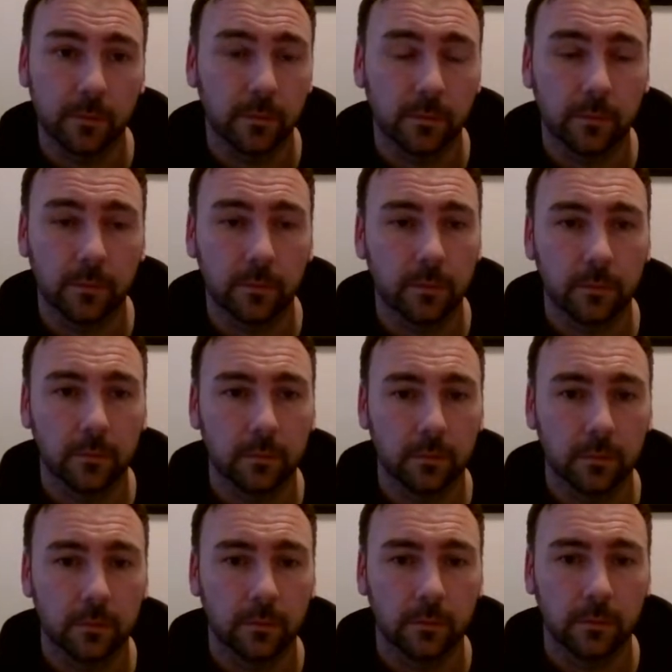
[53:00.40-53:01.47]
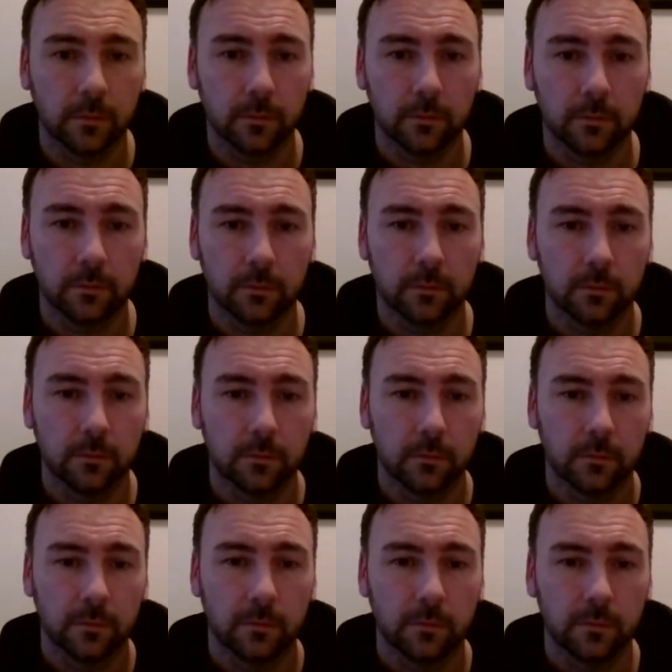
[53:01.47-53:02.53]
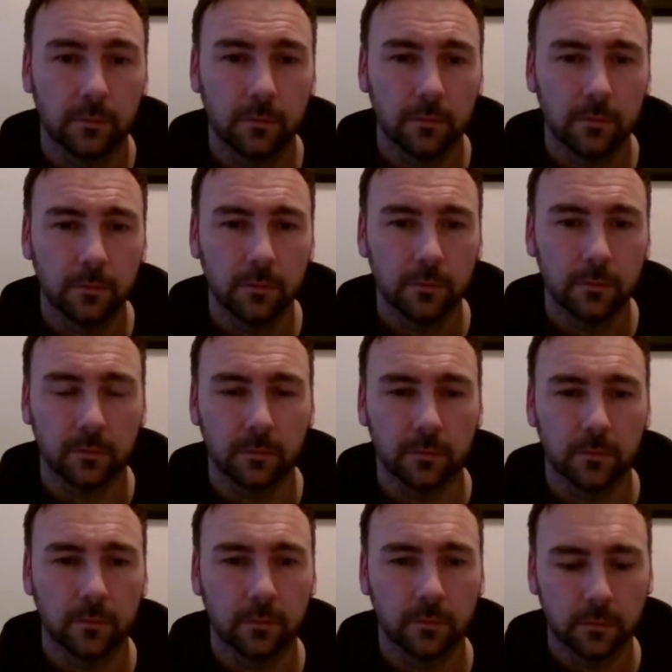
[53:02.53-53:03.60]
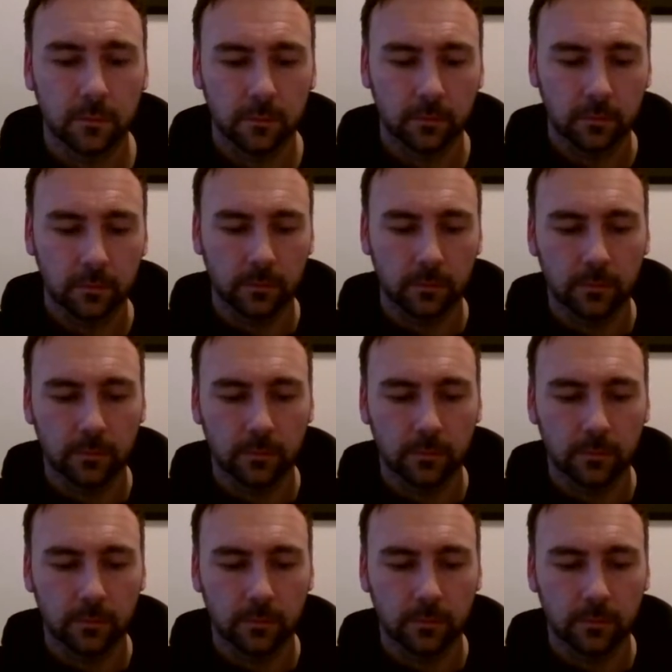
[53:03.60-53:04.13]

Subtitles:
(not speaking)